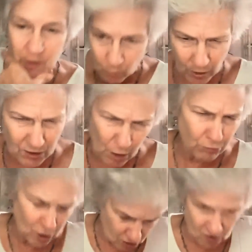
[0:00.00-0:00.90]
"Well, don't
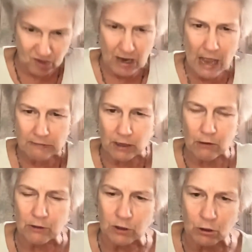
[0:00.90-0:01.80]
just stand
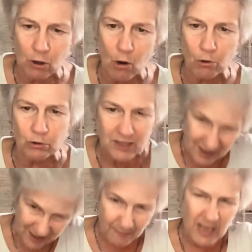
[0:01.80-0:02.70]
there in the cold.
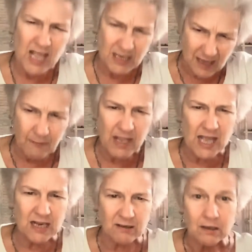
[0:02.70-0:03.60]
Come in, come
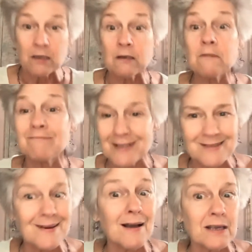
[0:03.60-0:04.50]
in. It's
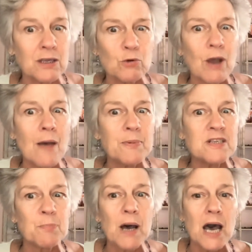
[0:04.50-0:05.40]
lucky you
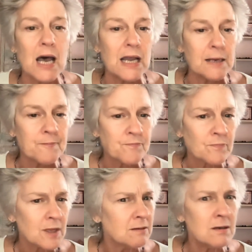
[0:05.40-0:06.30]
happened by.
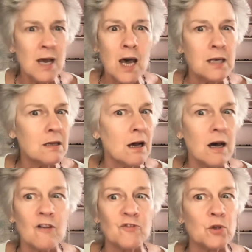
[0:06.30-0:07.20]
None
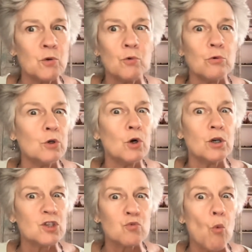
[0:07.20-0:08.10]
of you
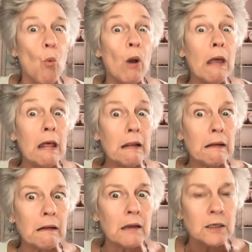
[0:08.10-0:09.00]
looks
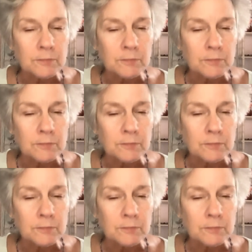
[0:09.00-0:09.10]
well."